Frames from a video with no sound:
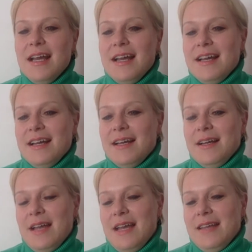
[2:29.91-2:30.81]

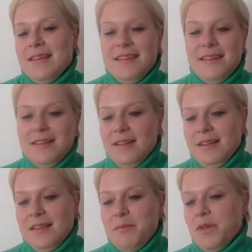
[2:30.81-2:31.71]
And
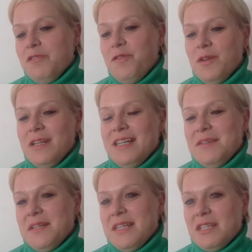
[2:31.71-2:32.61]
the
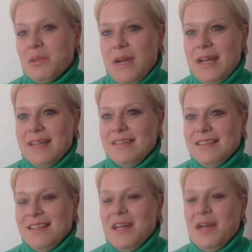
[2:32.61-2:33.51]
portfolio is quite
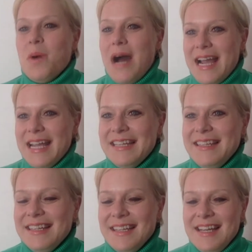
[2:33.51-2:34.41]

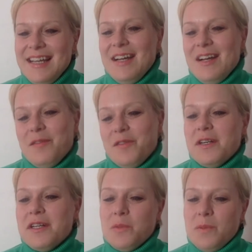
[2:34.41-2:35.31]
wide. Of
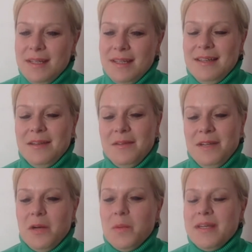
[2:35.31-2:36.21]
course,
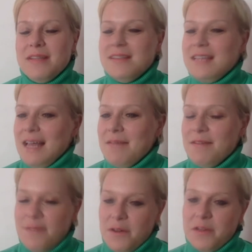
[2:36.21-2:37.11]
we always we
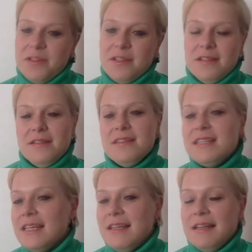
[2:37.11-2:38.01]
focus on
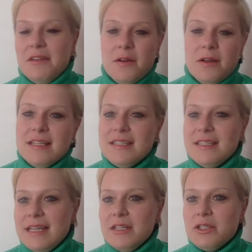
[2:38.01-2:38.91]
seed and early
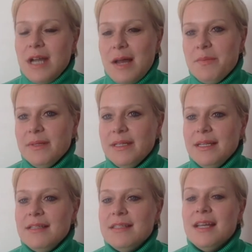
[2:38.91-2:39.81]
stage
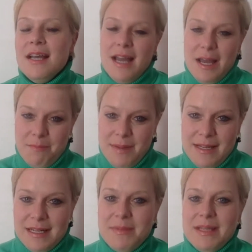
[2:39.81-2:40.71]
companies and
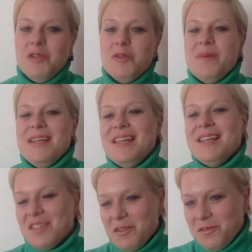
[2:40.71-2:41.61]
mainly B2B
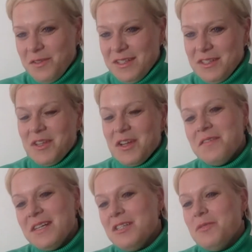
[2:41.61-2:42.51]
software as a
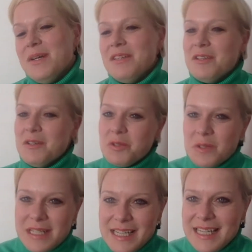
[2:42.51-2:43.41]
service, but
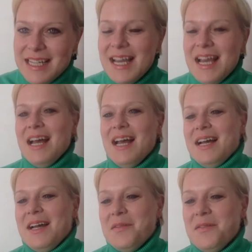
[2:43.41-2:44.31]
usually
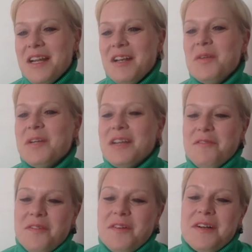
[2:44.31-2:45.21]
we are looking
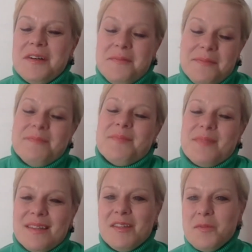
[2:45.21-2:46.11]
for,
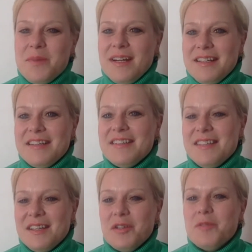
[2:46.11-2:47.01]
to be
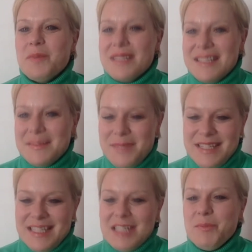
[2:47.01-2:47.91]
honest, a good
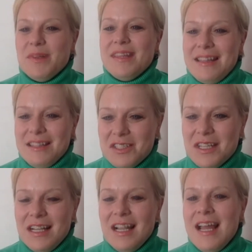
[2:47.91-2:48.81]
business
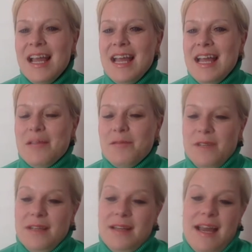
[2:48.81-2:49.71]
potential. And
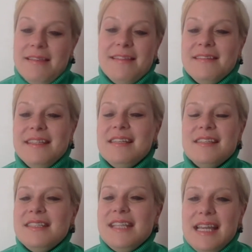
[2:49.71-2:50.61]
we, at
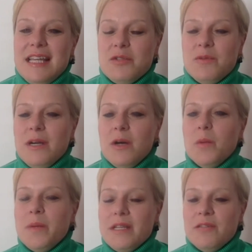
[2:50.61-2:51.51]
this stage, we
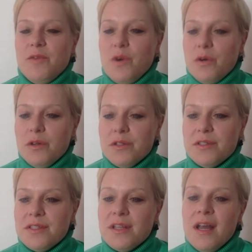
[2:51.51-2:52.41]
always
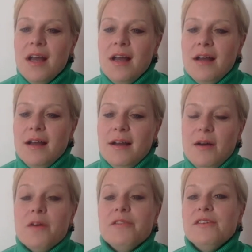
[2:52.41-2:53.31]
focus
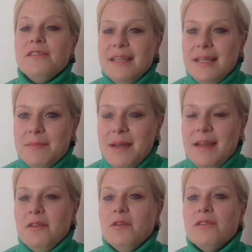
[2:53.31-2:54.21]
on the team
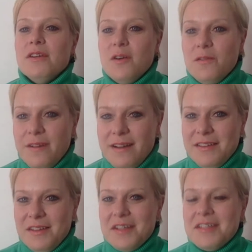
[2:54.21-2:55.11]
and on the
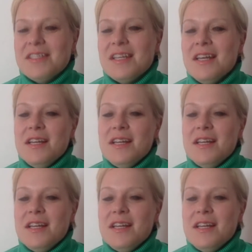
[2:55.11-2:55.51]
co-founders.